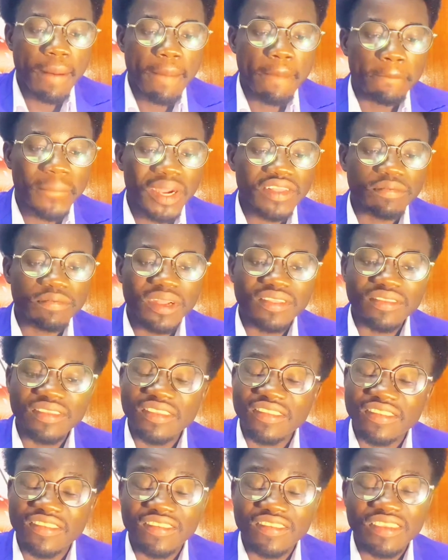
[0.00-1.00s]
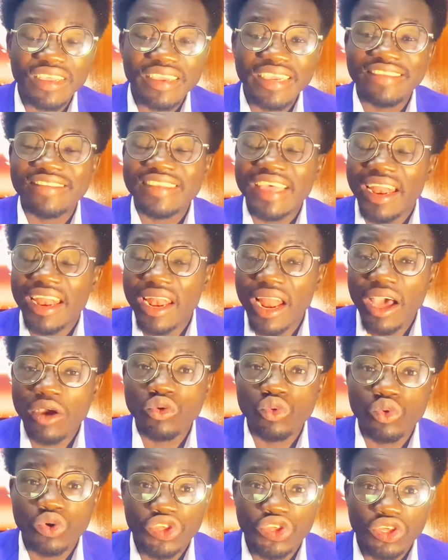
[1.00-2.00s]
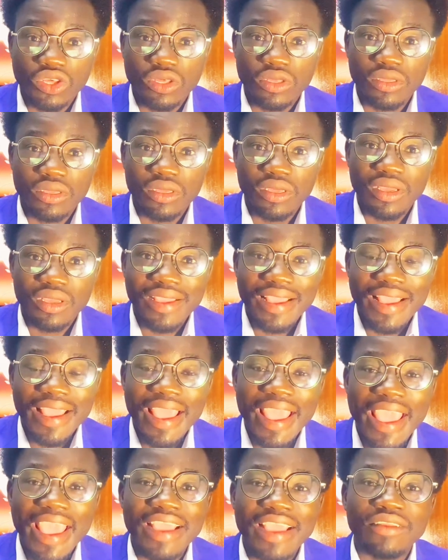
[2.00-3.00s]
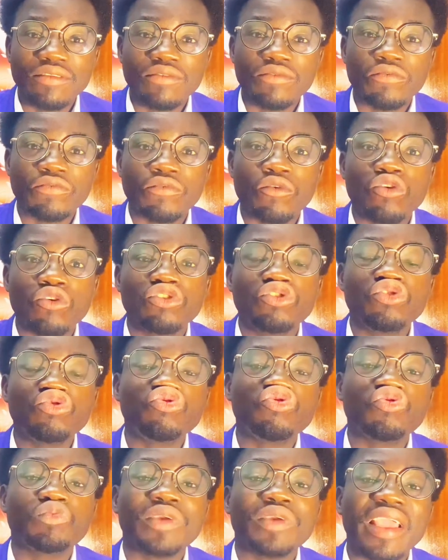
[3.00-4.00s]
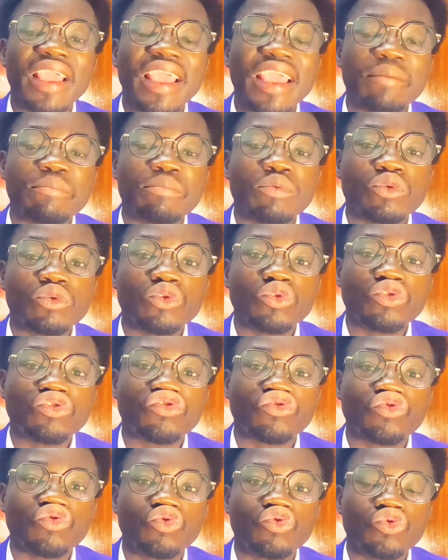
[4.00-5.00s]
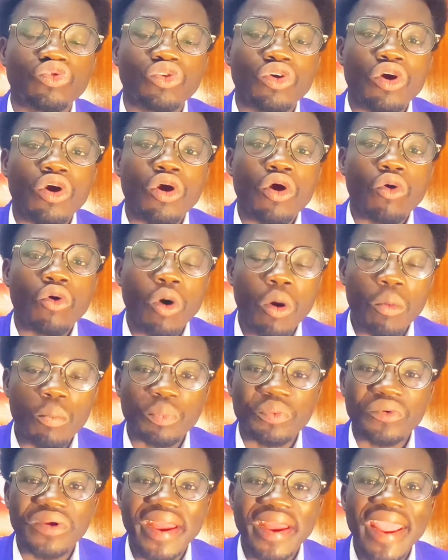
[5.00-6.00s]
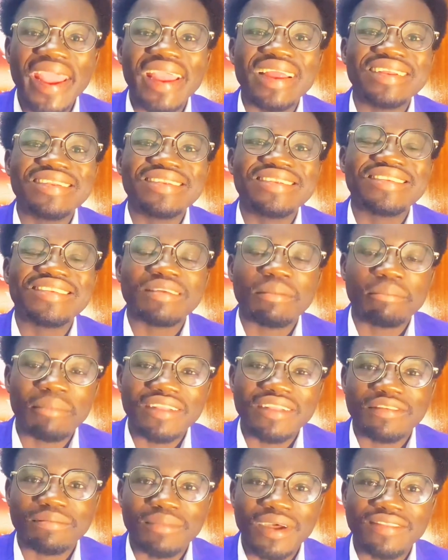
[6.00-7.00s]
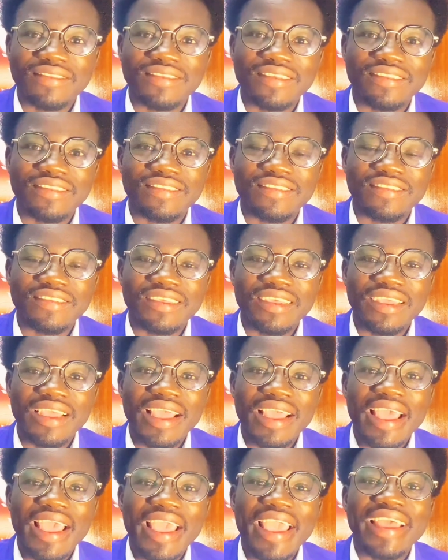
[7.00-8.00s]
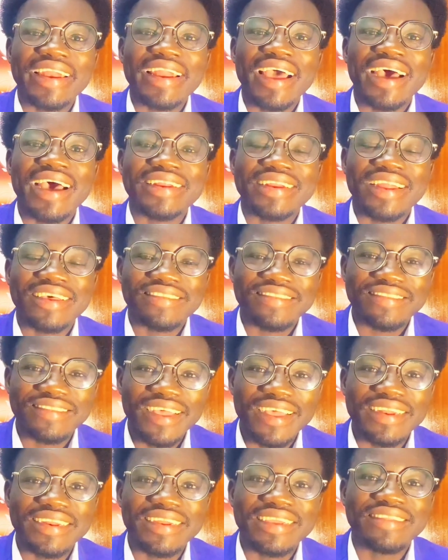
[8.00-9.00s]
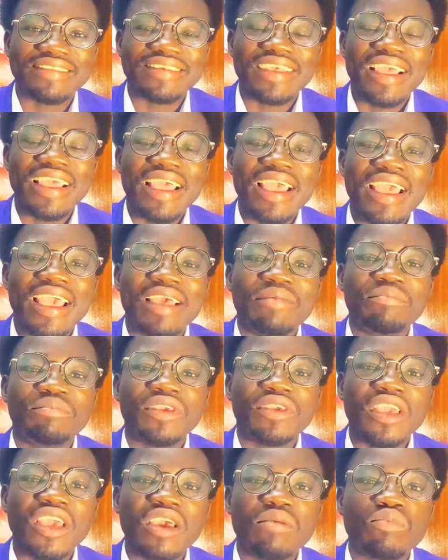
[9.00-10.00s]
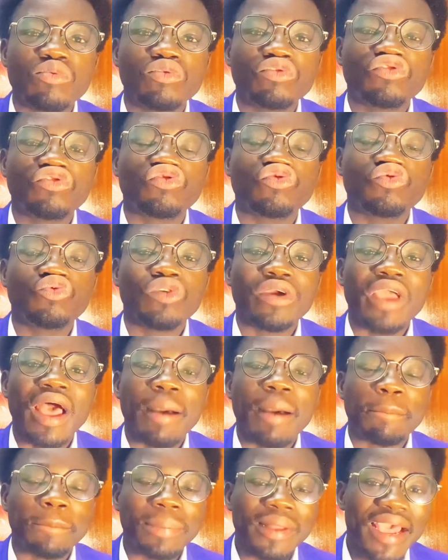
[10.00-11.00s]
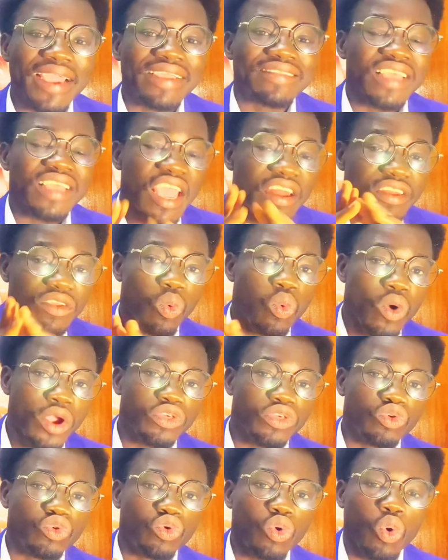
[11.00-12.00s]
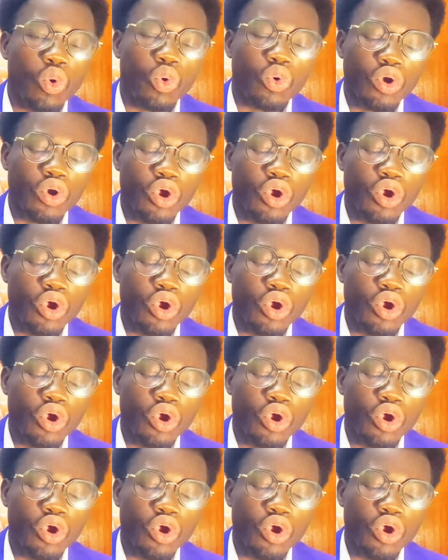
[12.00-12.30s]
Mathematics is a language, and for you to be able to comprehend mathematics and understand it and be able to apply it anywhere you go,